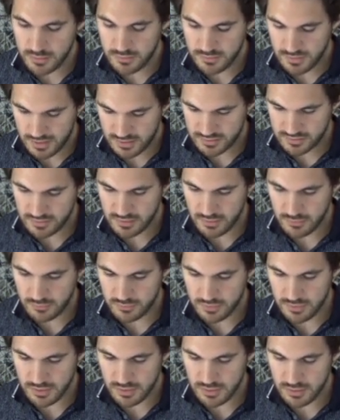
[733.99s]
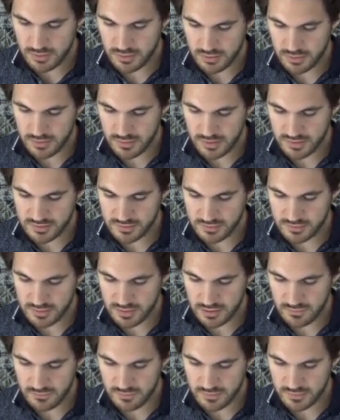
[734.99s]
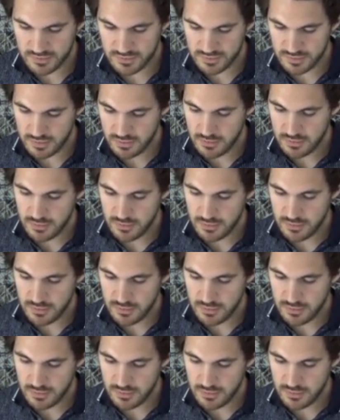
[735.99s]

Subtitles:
That's gonna give us